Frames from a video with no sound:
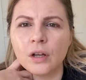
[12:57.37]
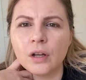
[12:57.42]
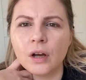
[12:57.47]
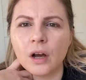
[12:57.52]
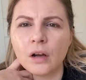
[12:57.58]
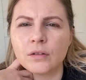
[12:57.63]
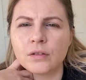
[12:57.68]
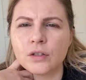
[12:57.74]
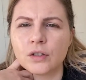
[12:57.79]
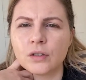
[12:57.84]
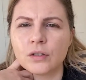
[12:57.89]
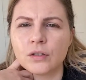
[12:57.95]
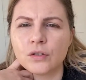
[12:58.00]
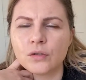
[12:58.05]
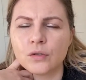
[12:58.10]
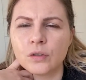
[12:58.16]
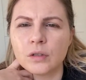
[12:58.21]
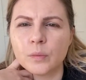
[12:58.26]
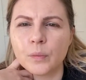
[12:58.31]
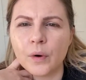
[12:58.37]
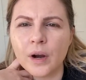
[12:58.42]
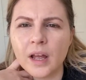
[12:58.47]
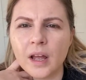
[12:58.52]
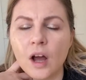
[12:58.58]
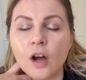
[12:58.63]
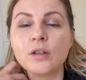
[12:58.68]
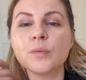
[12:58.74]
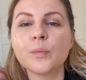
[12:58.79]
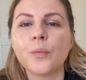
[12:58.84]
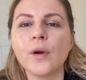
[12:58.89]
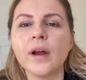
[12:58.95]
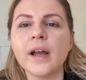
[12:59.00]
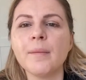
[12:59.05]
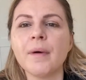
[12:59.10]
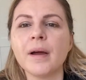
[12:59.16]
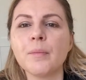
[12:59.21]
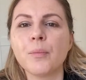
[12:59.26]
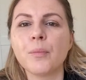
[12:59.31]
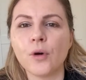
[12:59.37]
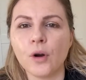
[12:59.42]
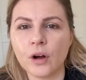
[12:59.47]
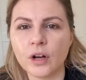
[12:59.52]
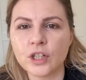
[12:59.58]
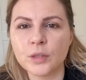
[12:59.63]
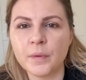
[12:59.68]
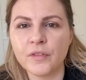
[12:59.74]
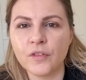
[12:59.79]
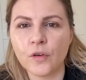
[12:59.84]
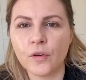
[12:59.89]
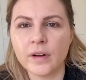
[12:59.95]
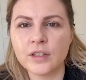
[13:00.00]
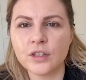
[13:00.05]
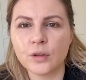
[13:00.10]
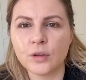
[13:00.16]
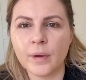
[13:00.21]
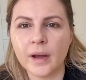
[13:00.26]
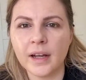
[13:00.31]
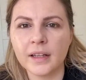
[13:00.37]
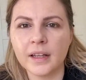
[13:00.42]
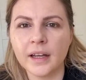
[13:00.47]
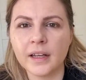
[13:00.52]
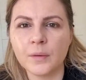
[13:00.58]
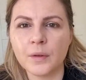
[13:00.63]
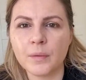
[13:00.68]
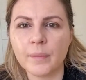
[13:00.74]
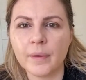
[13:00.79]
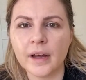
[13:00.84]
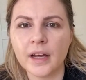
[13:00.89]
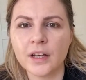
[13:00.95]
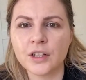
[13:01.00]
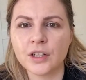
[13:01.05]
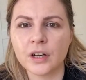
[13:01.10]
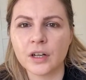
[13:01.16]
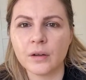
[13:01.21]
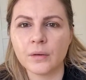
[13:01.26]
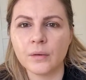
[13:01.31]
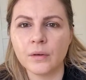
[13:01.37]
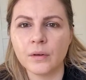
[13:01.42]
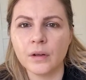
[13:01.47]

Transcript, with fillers: Oh, spray, oh, spray my brush before I'd done my eyeliner with my eyeshadow.